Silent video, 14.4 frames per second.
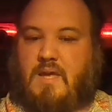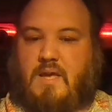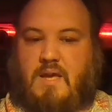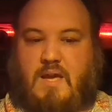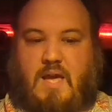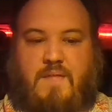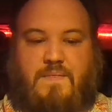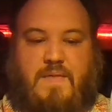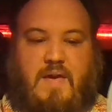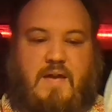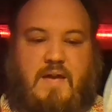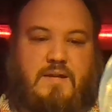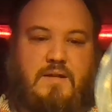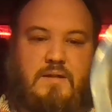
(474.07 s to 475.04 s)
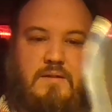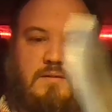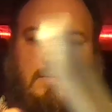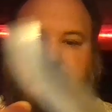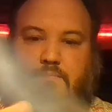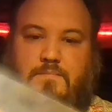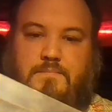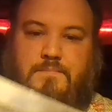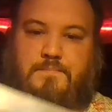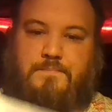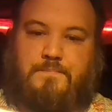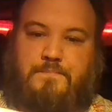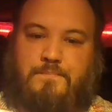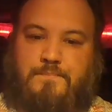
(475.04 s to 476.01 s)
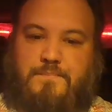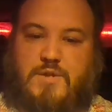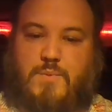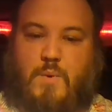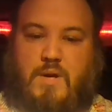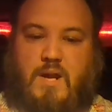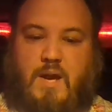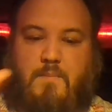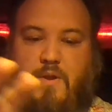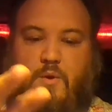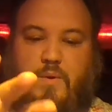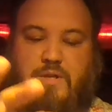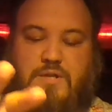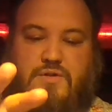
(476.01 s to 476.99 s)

And then this one I'm going